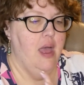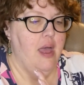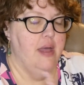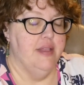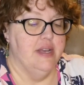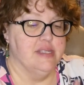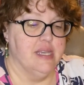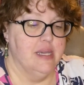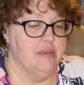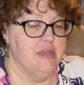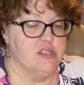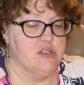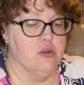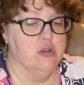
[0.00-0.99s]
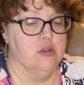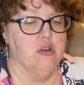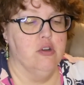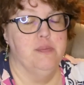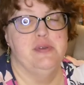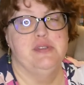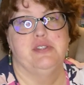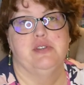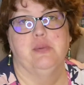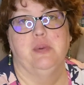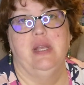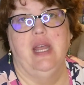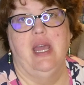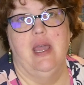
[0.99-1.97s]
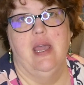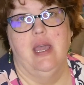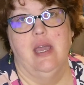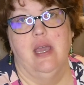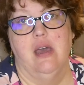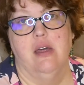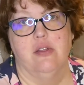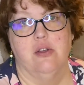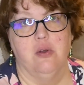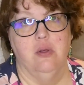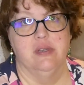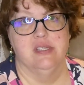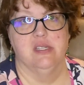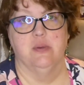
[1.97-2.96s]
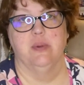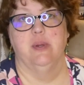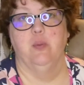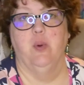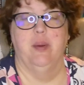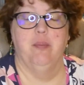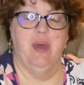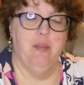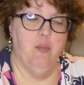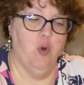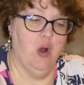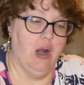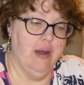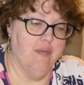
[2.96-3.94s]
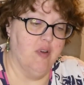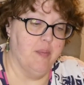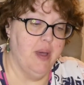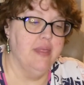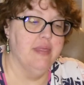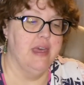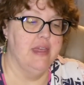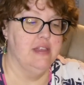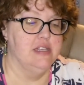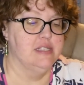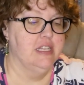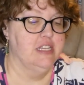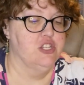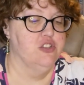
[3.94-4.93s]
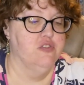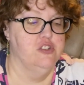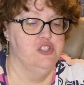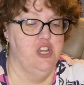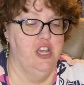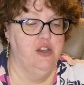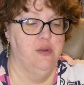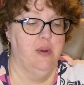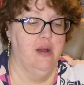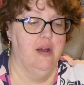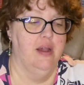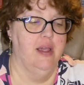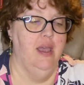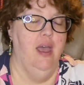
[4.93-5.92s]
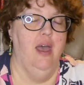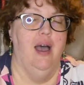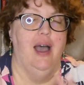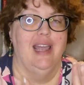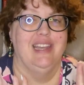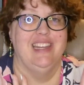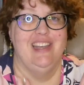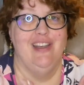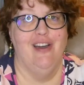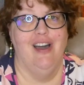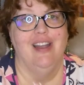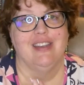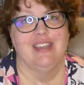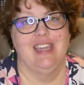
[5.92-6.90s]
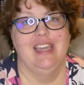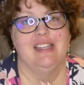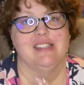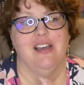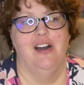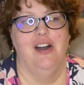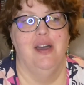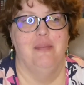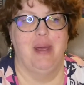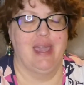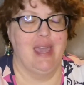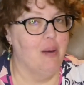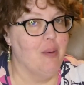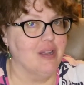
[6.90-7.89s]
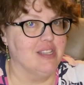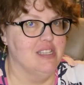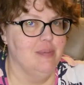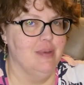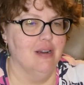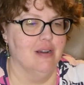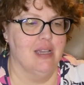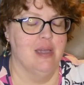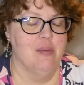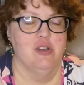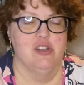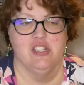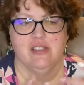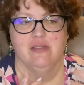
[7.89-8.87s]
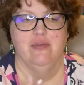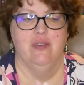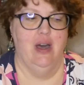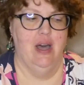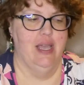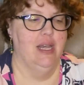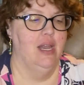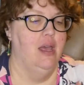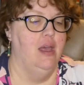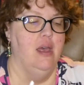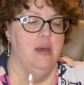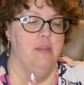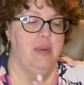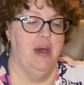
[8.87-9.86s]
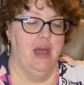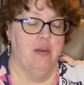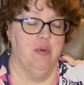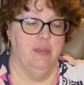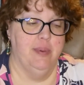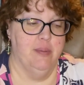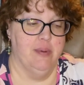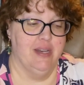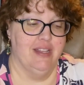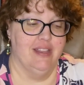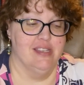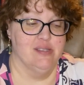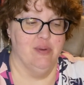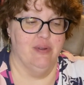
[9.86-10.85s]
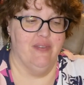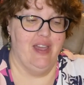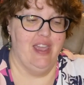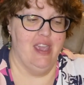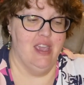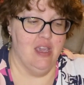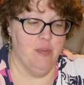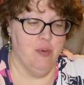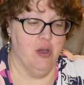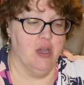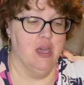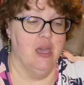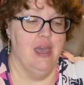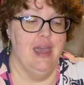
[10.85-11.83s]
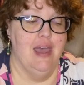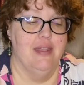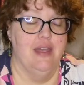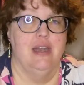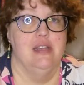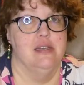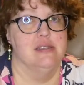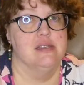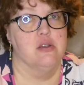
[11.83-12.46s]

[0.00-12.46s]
That same Discord group is to read a, their goal is to read one memoir every month and the selection for January I did not get on my Catwalk TBR game, which is fine, but I will be reading this one via ebook and that is